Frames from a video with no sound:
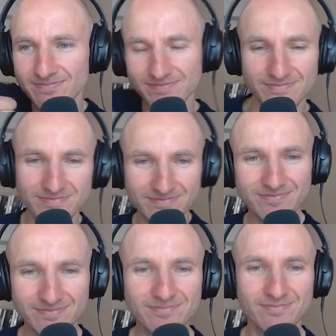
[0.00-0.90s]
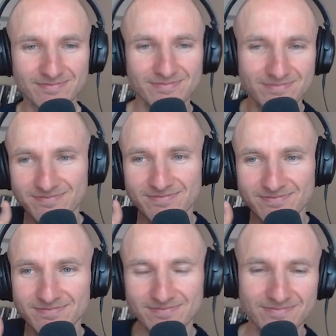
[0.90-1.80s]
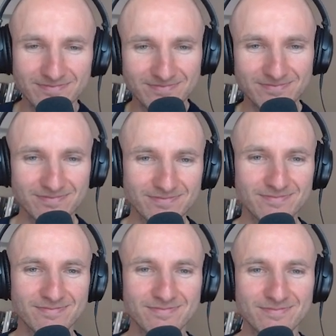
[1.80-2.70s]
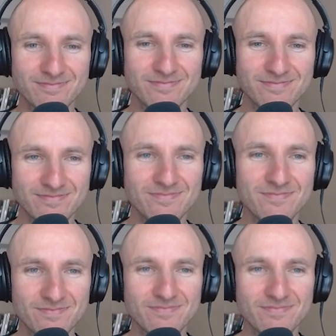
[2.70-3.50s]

(not speaking)